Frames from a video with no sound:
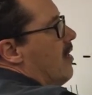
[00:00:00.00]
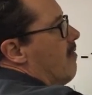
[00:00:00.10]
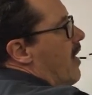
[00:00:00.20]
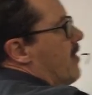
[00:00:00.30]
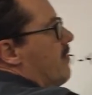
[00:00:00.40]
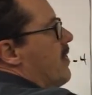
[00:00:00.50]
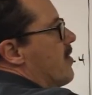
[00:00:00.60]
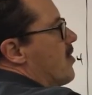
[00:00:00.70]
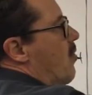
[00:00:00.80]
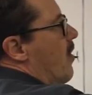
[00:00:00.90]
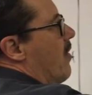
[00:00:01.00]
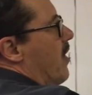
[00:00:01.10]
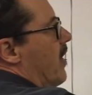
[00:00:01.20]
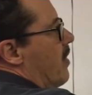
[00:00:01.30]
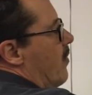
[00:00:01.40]
and it means the square root of
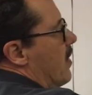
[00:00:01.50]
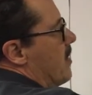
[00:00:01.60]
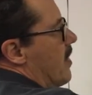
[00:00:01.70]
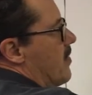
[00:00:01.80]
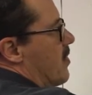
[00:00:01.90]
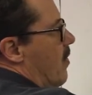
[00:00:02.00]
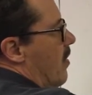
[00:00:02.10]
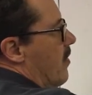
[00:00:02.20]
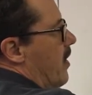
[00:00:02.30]
-1 times the square root of